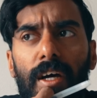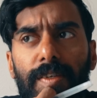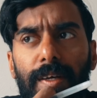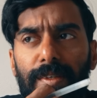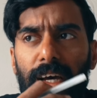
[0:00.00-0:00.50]

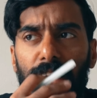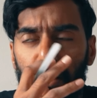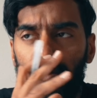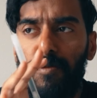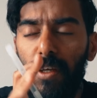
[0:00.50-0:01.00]
So that was kind of
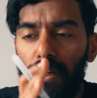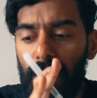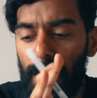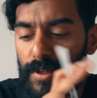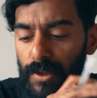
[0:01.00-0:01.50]
the feel
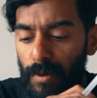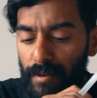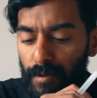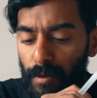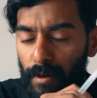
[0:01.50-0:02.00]
I was going
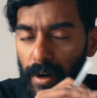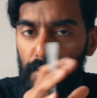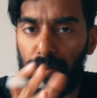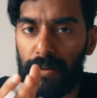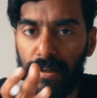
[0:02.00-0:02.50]
for, and I
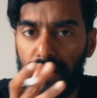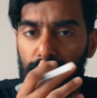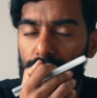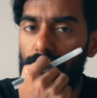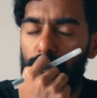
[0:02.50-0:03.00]
felt
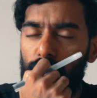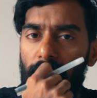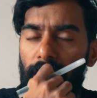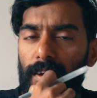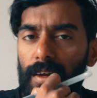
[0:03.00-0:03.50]
this
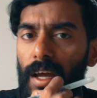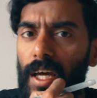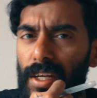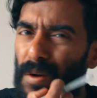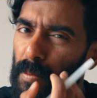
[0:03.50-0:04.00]
track
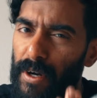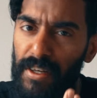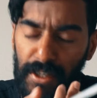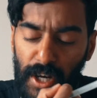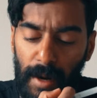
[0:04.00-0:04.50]
did a pretty
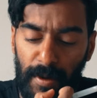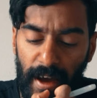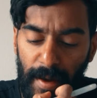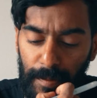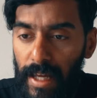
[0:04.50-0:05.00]
good job of
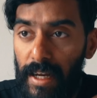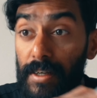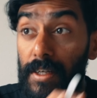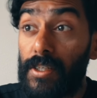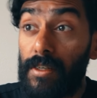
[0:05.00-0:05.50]
that. In
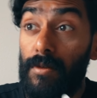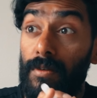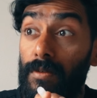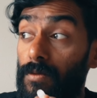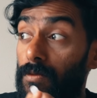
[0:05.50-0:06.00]
addition,
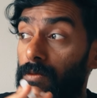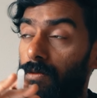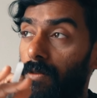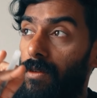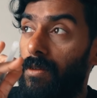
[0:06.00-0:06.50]

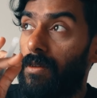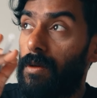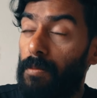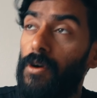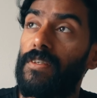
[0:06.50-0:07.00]
the
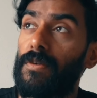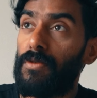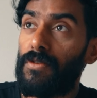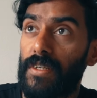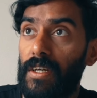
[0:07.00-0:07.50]
importance of
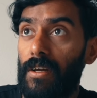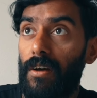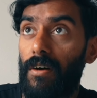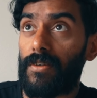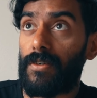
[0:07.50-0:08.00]
music,
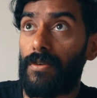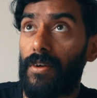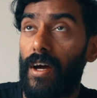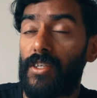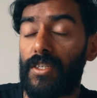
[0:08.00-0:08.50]
also
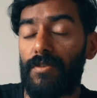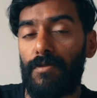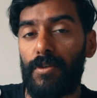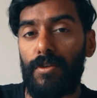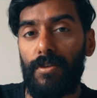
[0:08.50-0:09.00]
not just
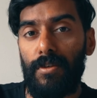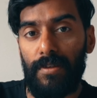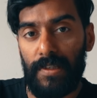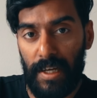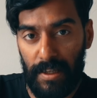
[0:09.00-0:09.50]
for
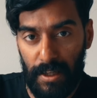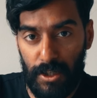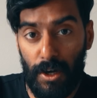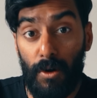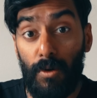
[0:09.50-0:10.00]
setting the
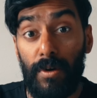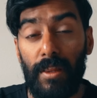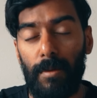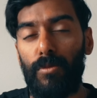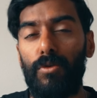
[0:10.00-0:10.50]
tone and
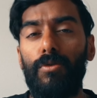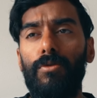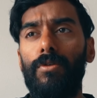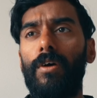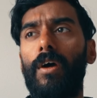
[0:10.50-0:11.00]
the mood,